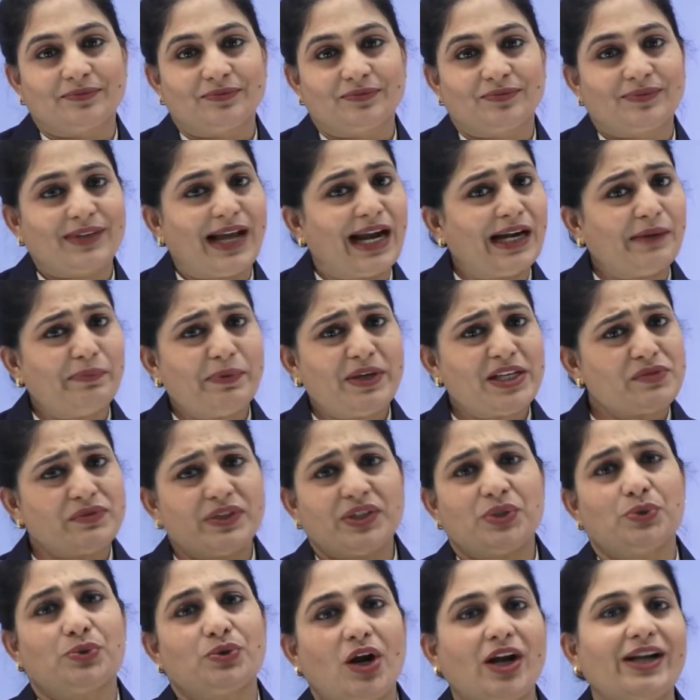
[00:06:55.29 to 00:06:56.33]
That means we
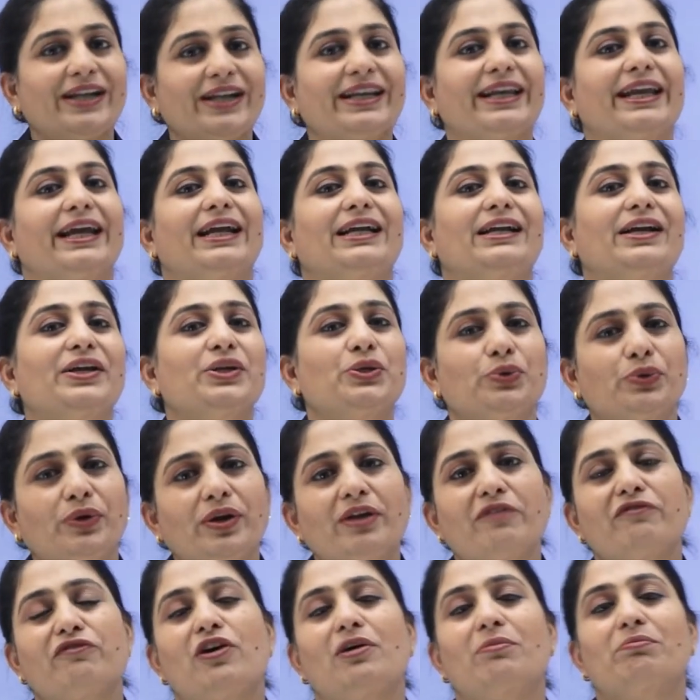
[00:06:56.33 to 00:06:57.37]
do not get a
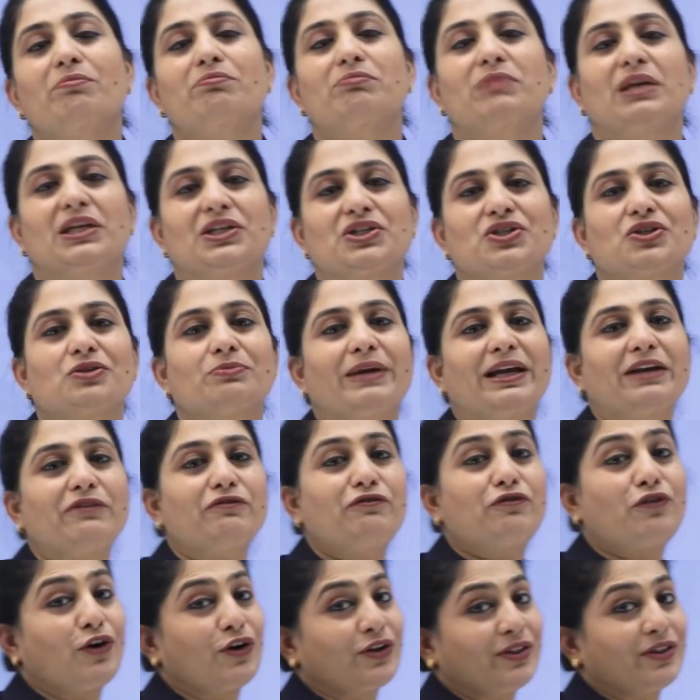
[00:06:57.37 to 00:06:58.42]
uniform measurement
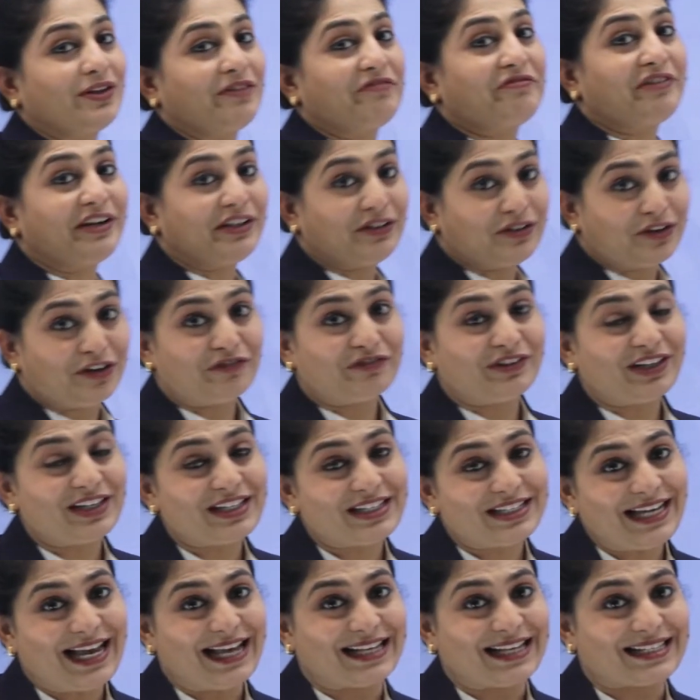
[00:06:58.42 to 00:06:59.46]
for the width of this
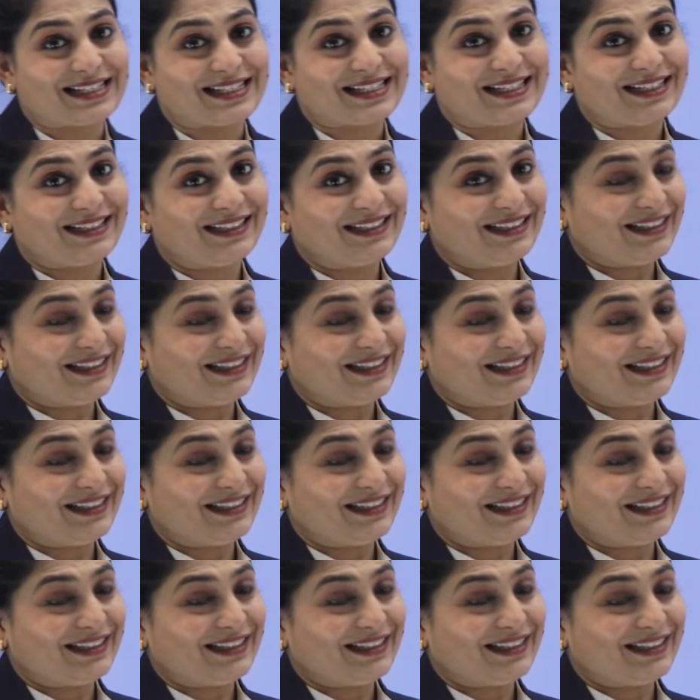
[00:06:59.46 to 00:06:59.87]
desk.